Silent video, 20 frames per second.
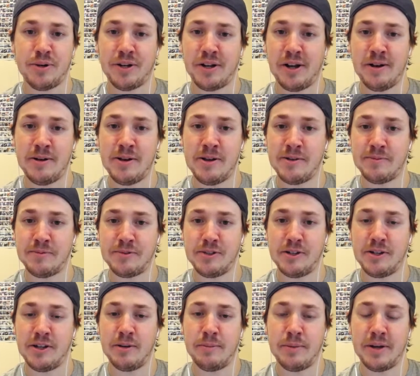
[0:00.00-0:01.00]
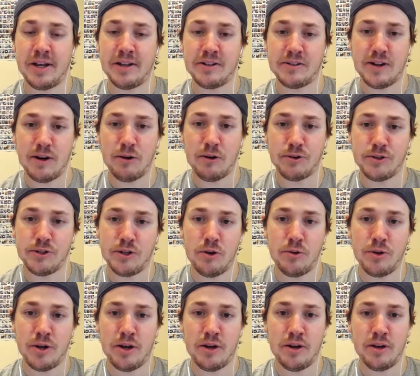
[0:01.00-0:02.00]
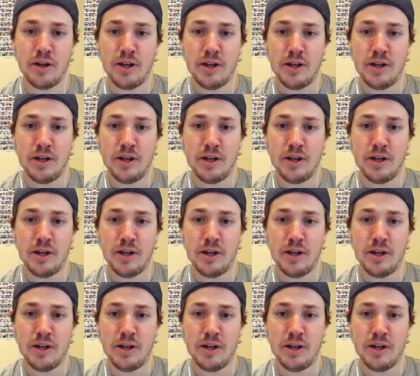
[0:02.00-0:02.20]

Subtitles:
but I am sitting him against Arizona.